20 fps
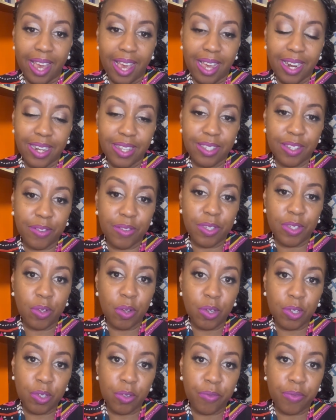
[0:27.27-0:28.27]
and as a
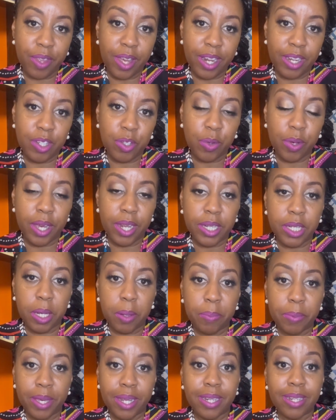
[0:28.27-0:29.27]
result of that, you end
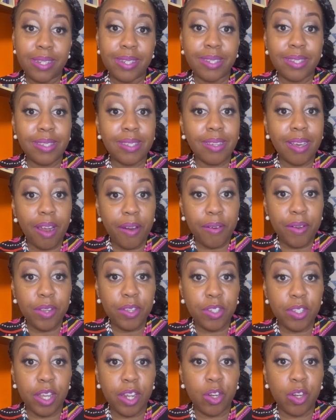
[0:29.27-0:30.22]
up getting discouraged